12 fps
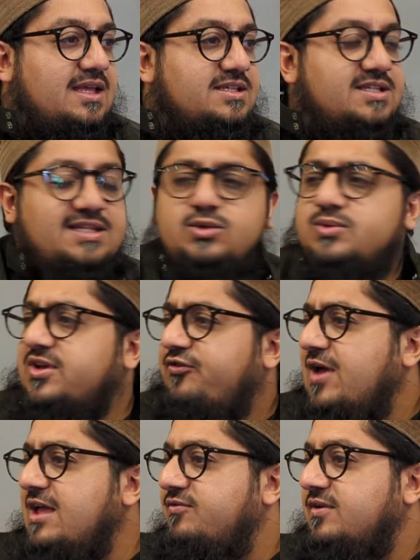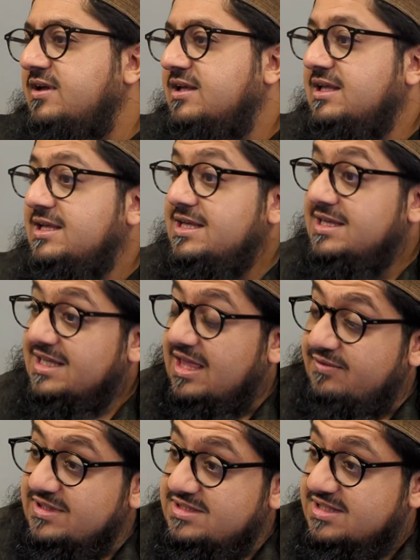So this was a favor
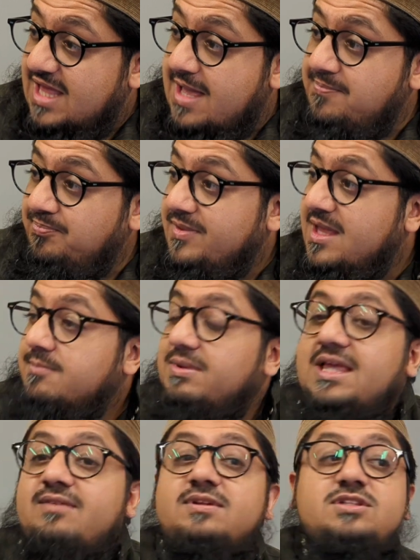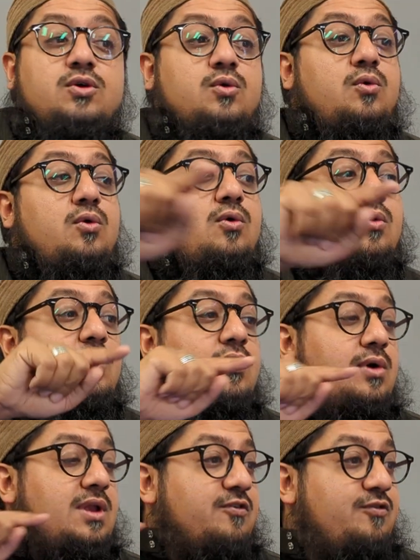given to them, but given to
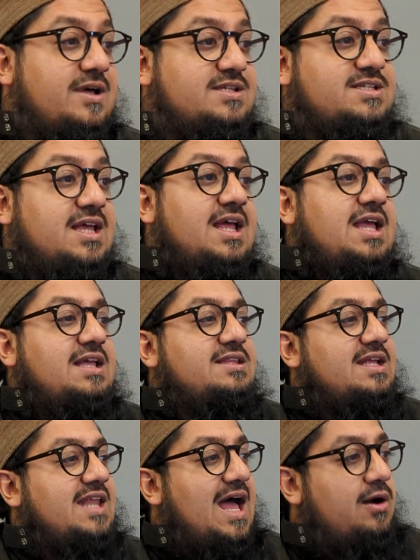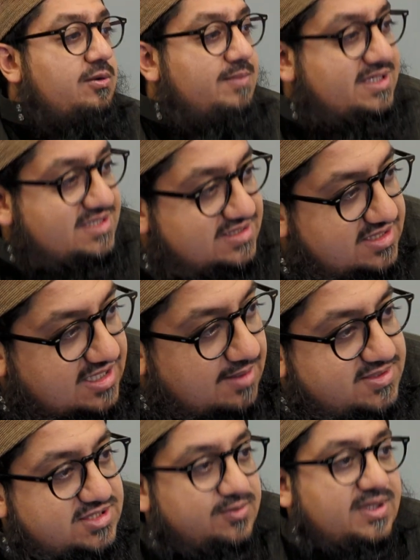all of us, in that our messenger
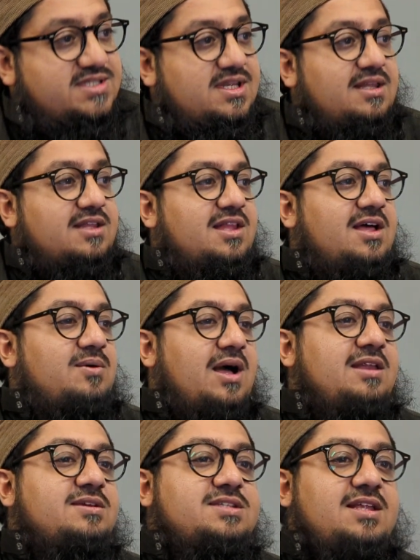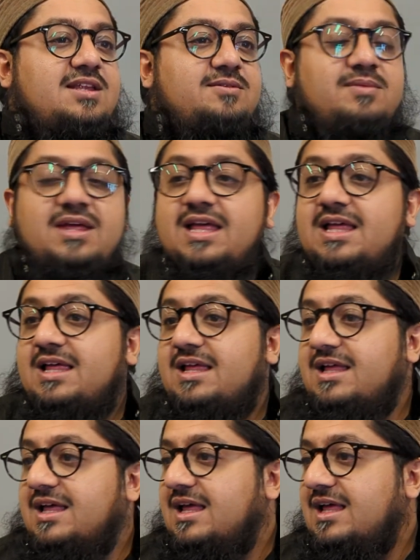comes to us sallallahu alayhi wa sallam
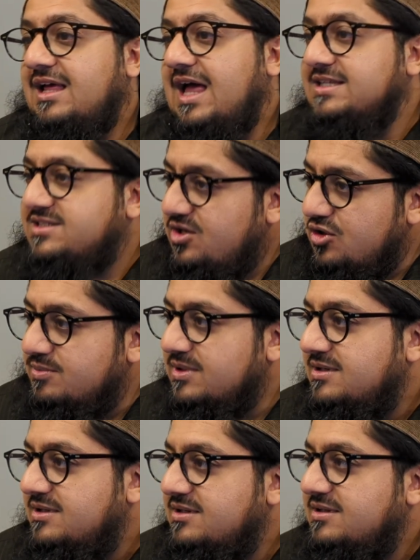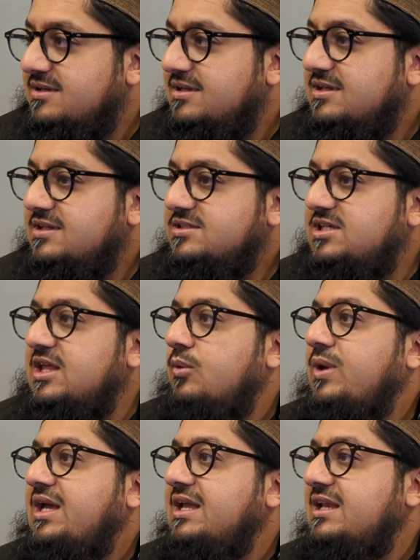as a human, so that
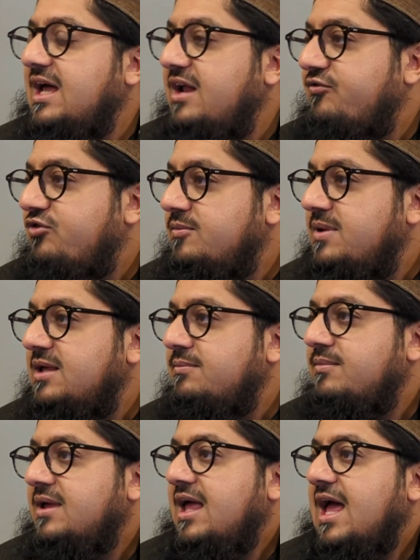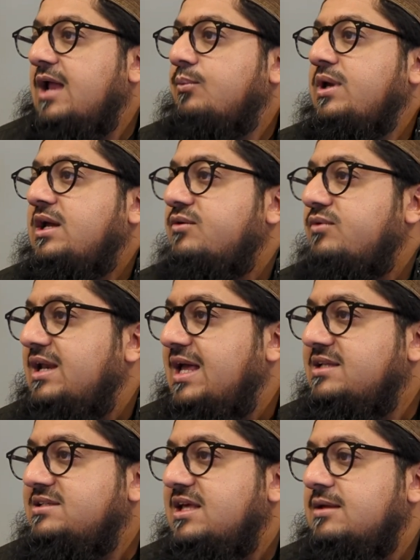we can learn from him and we can
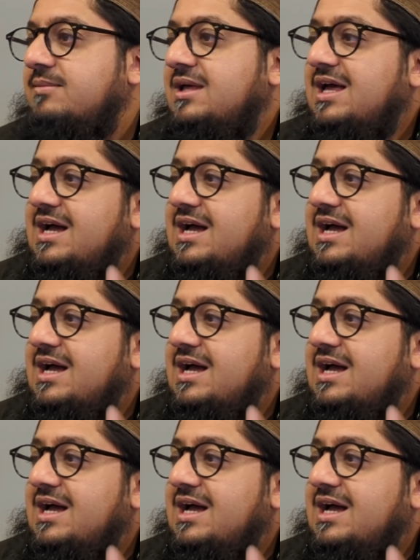relate to him.